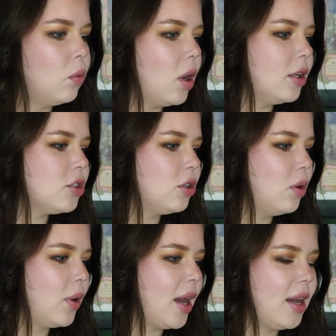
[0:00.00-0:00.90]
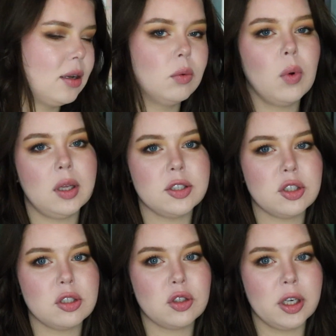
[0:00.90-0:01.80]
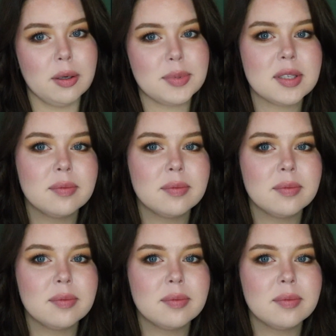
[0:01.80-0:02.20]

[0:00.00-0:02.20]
Wallace, are you okay? Wallace just tripped.